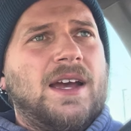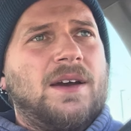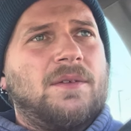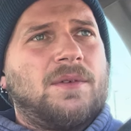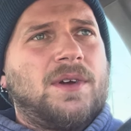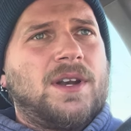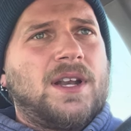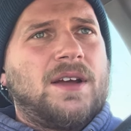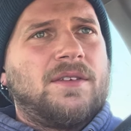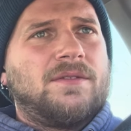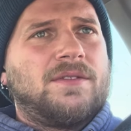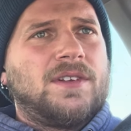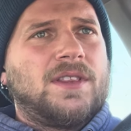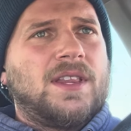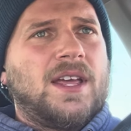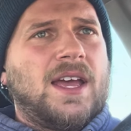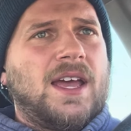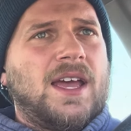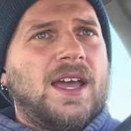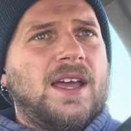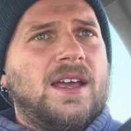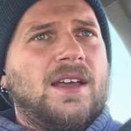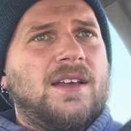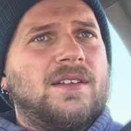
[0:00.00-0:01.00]
and whenever
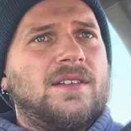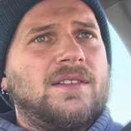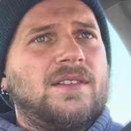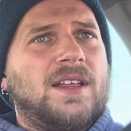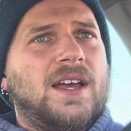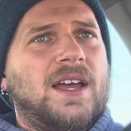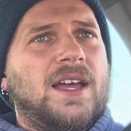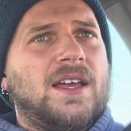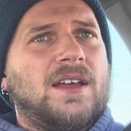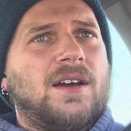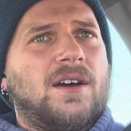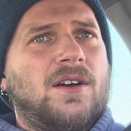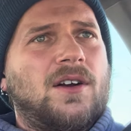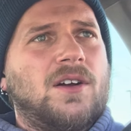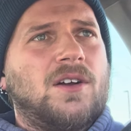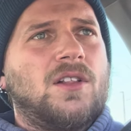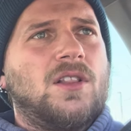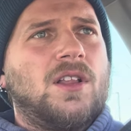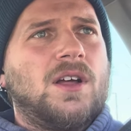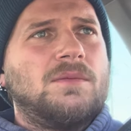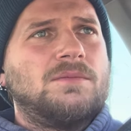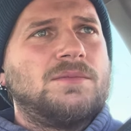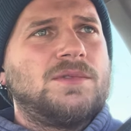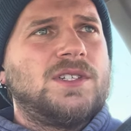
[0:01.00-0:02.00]
they like are
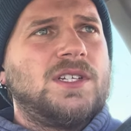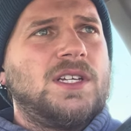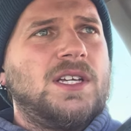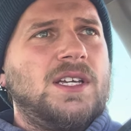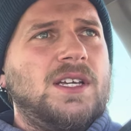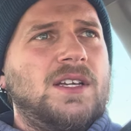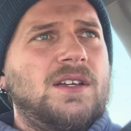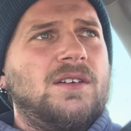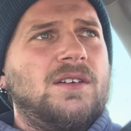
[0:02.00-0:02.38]
clumsy